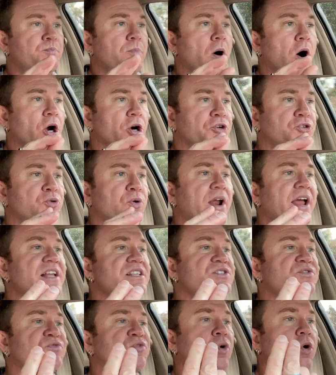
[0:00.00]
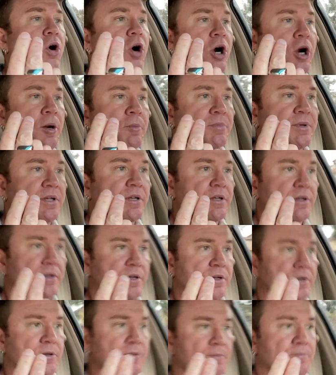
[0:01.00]
are transformed
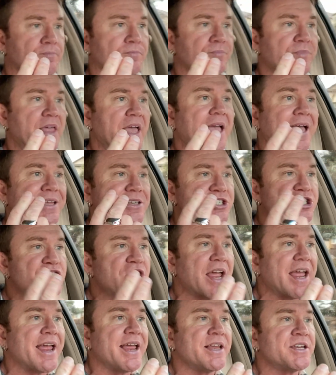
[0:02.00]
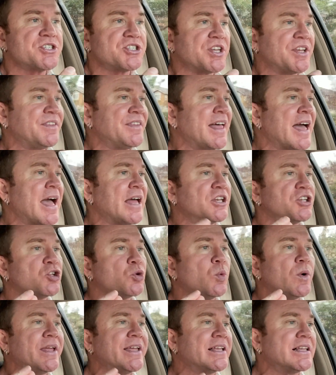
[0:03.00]
and changed in that
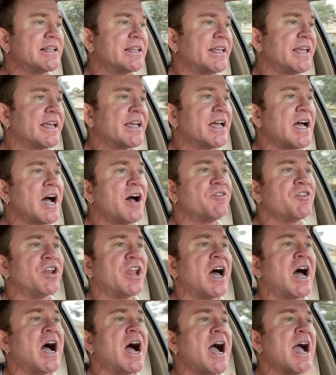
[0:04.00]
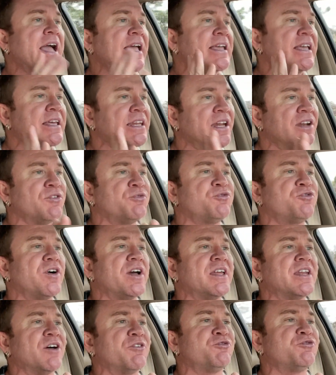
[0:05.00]
twinkling of an eye, in a,
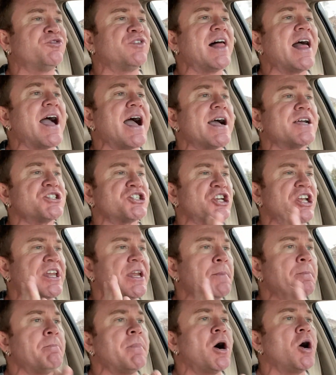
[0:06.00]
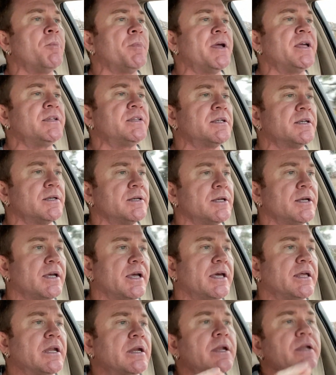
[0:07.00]
in a flash, in a moment,
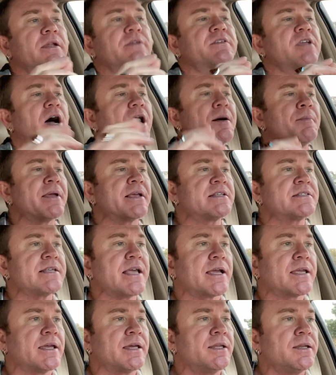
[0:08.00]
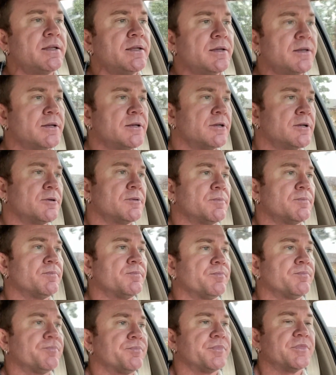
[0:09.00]
in an atomic
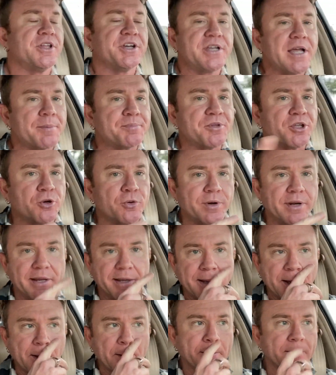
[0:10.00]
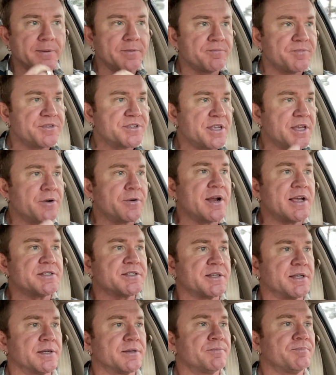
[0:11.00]
second, look up the Greek. It's
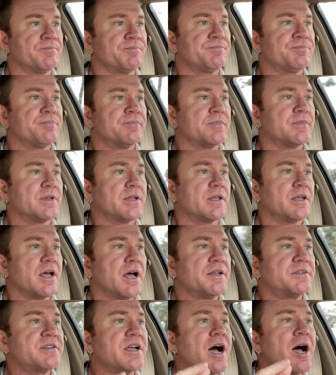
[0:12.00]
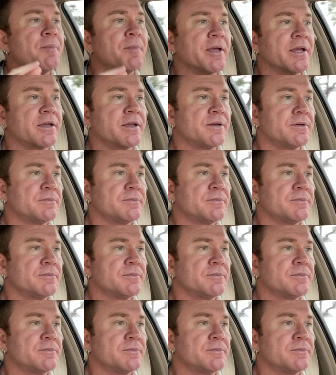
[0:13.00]
interesting. Atomic.